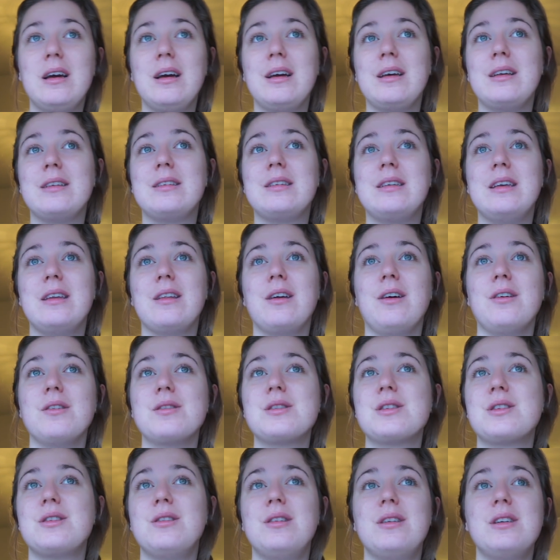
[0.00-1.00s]
and you see the
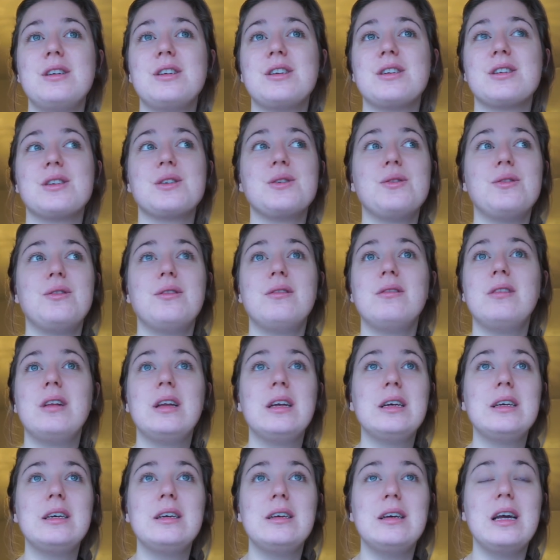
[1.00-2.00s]
hostel, and it's just all,
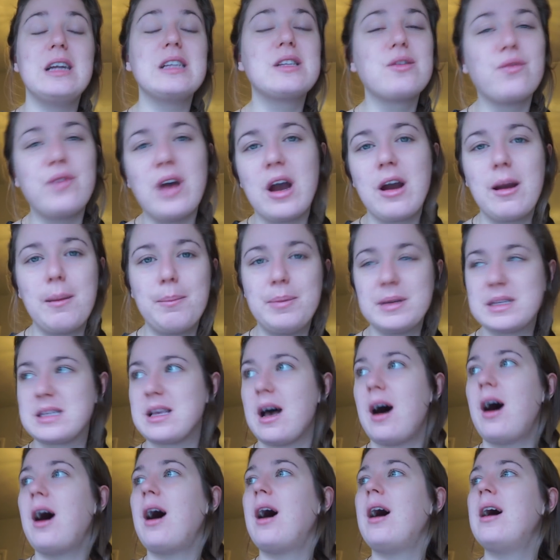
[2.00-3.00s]
it's very
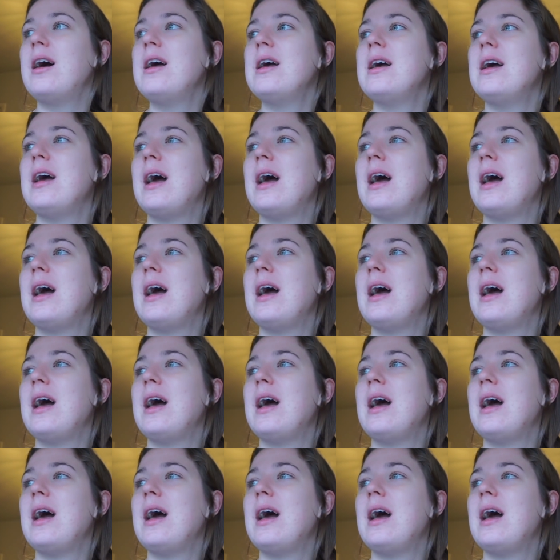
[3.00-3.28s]
bizarre.